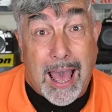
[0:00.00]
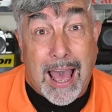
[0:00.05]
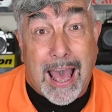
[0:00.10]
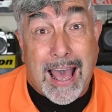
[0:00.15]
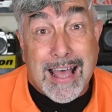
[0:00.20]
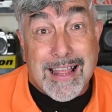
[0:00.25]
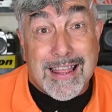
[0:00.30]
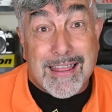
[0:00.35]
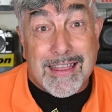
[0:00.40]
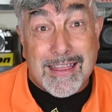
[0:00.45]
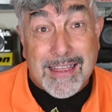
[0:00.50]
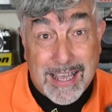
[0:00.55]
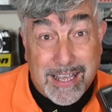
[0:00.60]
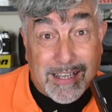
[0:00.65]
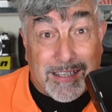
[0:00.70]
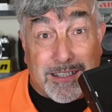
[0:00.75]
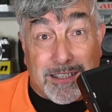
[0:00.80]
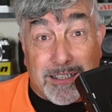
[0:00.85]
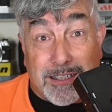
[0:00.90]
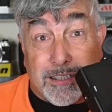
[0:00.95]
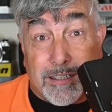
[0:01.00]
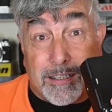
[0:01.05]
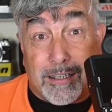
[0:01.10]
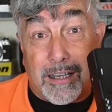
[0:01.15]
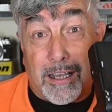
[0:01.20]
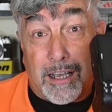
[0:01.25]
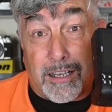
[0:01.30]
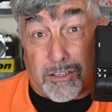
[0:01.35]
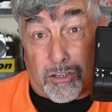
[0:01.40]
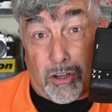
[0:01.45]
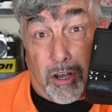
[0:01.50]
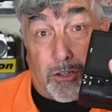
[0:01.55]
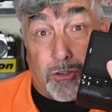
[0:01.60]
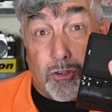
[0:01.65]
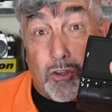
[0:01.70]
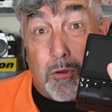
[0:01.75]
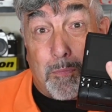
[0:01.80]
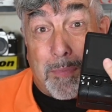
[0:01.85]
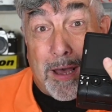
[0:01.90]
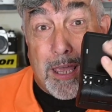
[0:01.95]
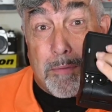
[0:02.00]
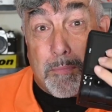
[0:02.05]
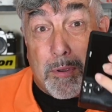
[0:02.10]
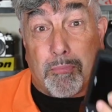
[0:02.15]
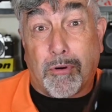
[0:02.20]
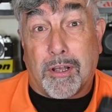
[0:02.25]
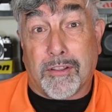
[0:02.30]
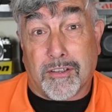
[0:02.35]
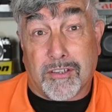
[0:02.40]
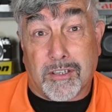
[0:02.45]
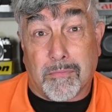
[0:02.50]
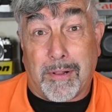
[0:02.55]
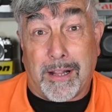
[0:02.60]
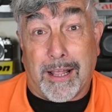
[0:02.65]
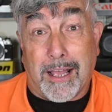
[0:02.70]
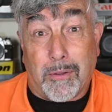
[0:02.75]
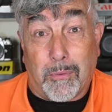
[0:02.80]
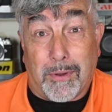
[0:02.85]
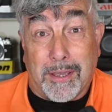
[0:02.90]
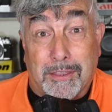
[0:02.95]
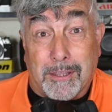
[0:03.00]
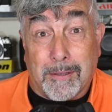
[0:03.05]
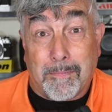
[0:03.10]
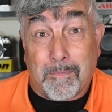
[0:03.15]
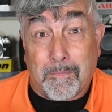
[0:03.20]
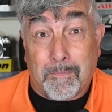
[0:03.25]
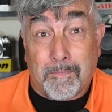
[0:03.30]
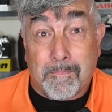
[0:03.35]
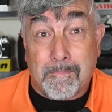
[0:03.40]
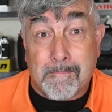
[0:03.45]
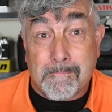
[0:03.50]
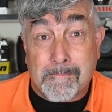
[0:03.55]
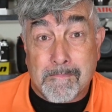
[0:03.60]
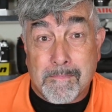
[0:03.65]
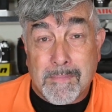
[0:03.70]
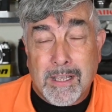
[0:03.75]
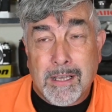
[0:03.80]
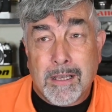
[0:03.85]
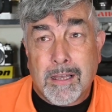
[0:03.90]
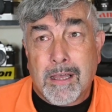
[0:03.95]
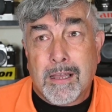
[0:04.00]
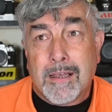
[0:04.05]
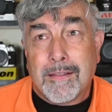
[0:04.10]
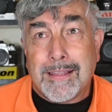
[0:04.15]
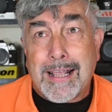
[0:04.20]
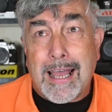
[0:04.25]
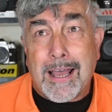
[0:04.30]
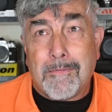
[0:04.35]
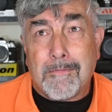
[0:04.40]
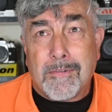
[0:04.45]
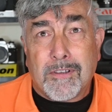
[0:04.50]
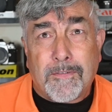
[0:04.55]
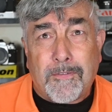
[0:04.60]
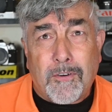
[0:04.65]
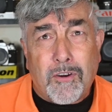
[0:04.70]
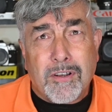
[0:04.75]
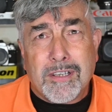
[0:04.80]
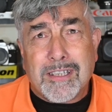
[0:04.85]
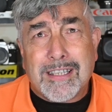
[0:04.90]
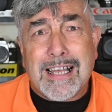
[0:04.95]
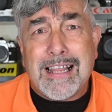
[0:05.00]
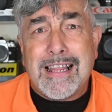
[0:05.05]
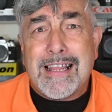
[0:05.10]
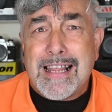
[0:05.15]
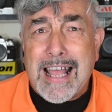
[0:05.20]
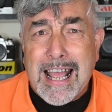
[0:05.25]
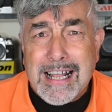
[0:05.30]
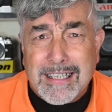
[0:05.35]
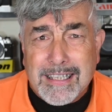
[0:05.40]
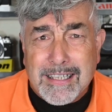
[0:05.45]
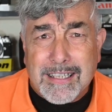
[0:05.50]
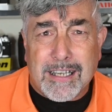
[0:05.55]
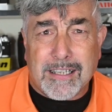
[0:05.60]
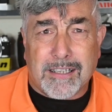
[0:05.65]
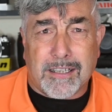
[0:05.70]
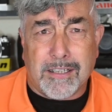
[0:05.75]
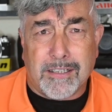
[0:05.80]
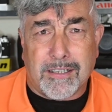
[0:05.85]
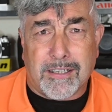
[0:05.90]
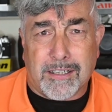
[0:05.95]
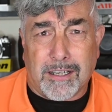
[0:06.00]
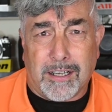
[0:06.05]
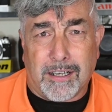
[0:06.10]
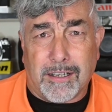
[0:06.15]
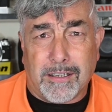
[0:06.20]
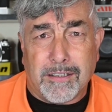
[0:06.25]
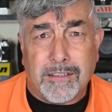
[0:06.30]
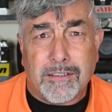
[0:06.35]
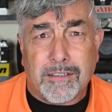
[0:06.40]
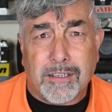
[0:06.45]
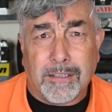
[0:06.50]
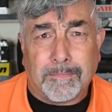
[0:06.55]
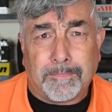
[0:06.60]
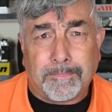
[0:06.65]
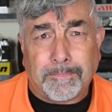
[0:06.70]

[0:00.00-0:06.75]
And this has got a new baby brother to play with. Now, as far as the lens is concerned,